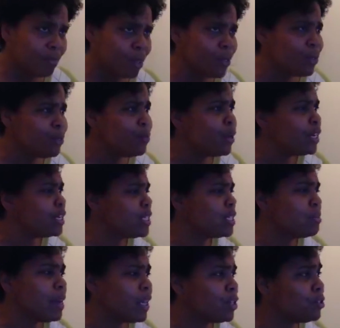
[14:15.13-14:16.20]
you want to
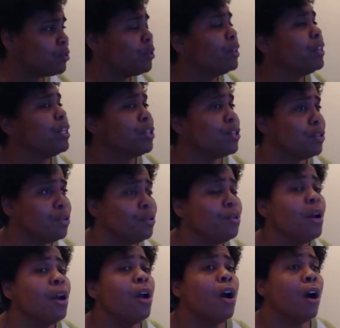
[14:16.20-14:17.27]
just make sure that you
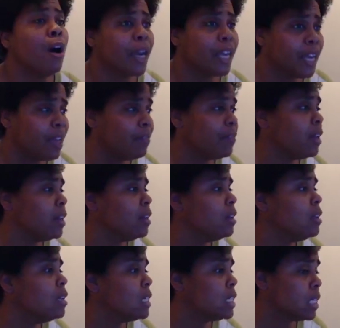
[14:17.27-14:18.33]
are giving
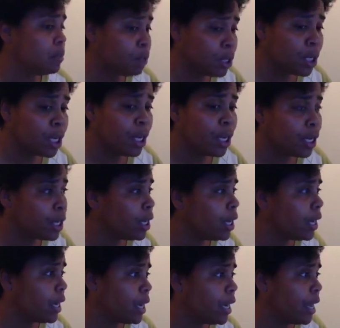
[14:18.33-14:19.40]
some good
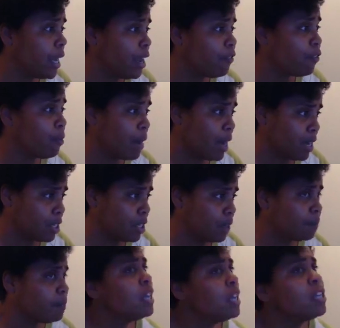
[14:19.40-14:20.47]

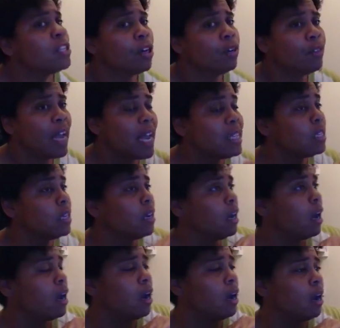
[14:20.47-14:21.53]
information. So that's
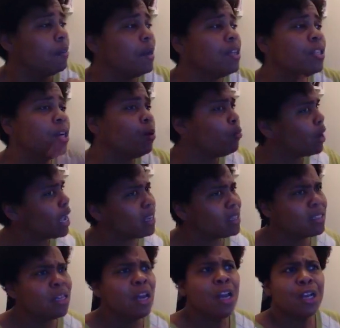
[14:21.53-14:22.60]
so
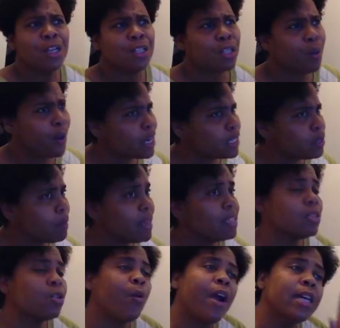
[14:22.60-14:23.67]
Wix, Squarespace.
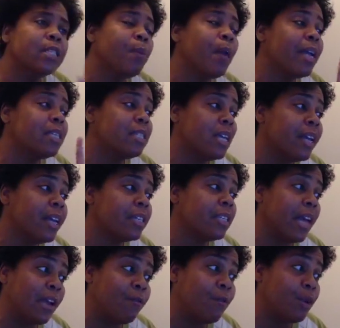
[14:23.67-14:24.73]
Squarespace is
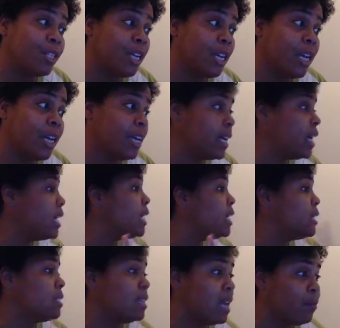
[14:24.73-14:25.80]
like $14.99. It
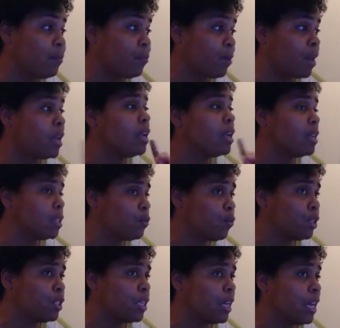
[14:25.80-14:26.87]
is not free. It is
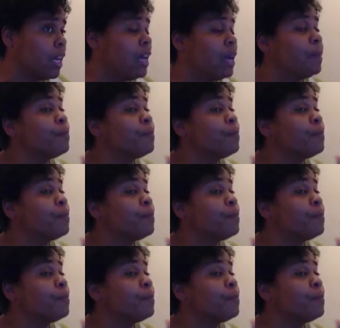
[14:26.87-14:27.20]
$14.99.